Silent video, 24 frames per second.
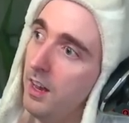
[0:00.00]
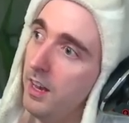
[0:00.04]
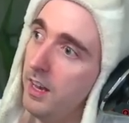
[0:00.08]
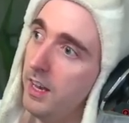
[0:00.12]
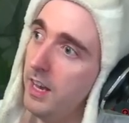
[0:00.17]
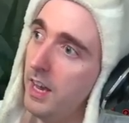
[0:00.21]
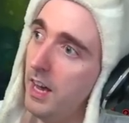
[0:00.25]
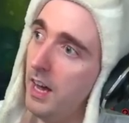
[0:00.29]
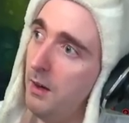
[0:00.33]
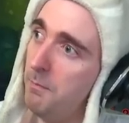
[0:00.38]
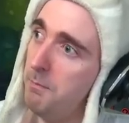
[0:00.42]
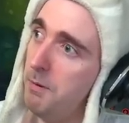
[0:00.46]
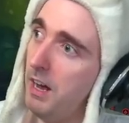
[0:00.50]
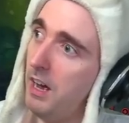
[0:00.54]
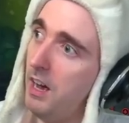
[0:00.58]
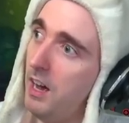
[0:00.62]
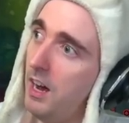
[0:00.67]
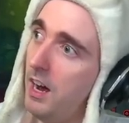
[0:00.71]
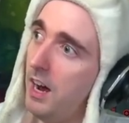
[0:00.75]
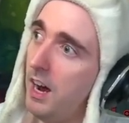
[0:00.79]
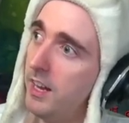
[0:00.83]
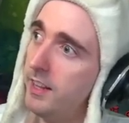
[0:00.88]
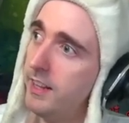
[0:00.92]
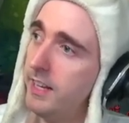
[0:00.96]
Yup,
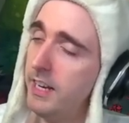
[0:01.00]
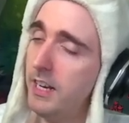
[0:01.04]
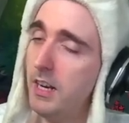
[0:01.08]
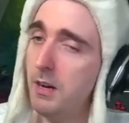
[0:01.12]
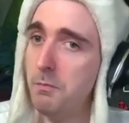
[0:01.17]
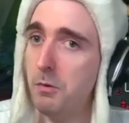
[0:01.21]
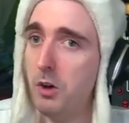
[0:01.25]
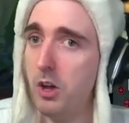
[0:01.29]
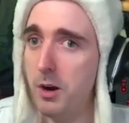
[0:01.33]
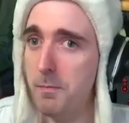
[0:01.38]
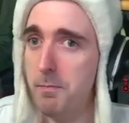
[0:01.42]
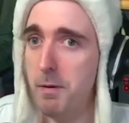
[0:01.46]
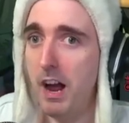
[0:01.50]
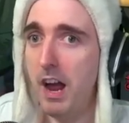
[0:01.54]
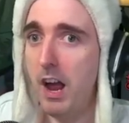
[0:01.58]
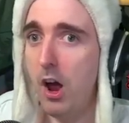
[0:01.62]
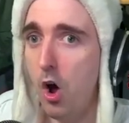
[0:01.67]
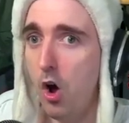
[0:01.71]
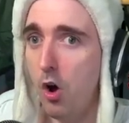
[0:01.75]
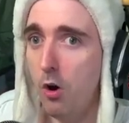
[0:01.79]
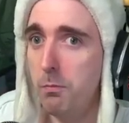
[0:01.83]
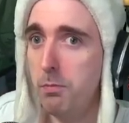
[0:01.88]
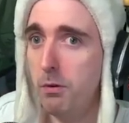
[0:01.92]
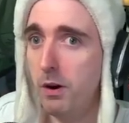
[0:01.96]
I think I'm gonna buy
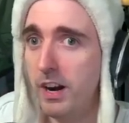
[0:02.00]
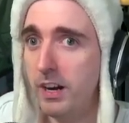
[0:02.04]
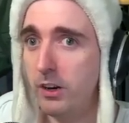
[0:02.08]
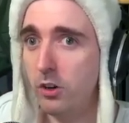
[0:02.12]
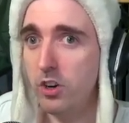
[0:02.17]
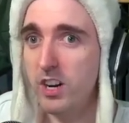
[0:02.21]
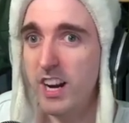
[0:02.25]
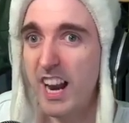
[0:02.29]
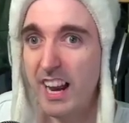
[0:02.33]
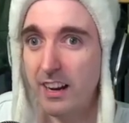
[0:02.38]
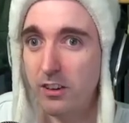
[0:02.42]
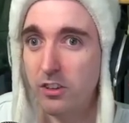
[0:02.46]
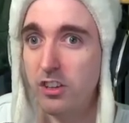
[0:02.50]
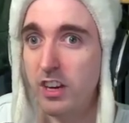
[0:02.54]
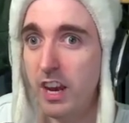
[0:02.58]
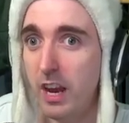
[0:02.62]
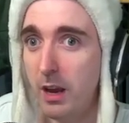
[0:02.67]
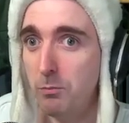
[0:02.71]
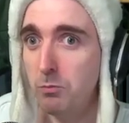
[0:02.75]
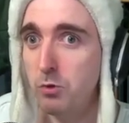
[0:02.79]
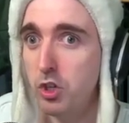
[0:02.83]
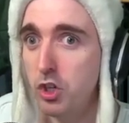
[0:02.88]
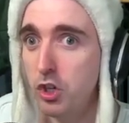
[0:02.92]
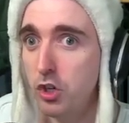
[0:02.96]
Hullbreaker next
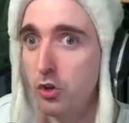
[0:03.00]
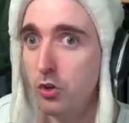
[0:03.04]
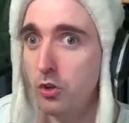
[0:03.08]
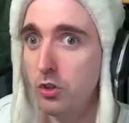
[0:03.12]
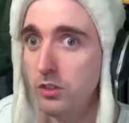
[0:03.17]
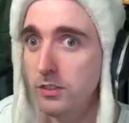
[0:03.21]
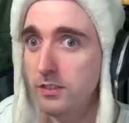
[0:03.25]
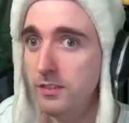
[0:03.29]
game too.